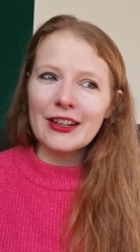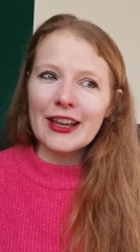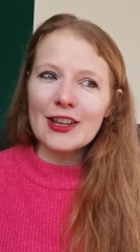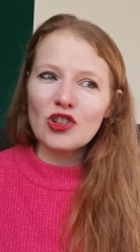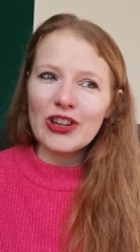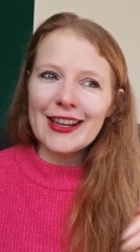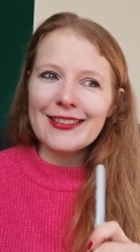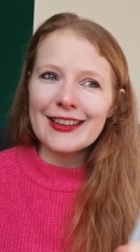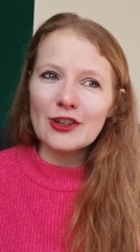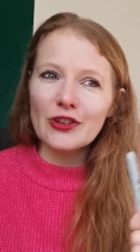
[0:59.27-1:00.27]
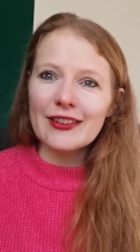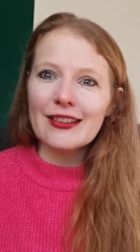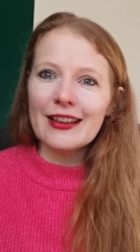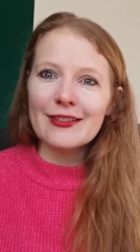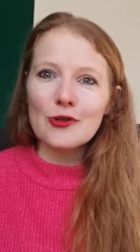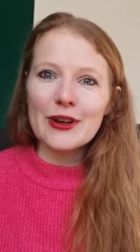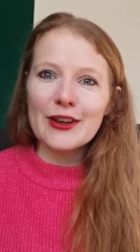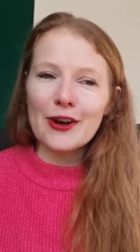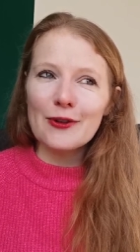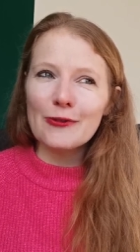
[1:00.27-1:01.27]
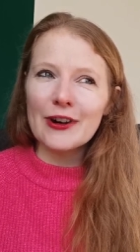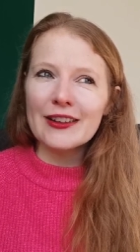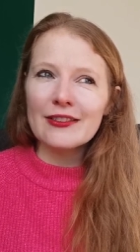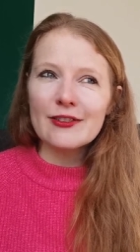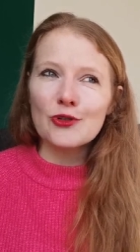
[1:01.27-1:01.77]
Like he cheated on his last three girlfriends.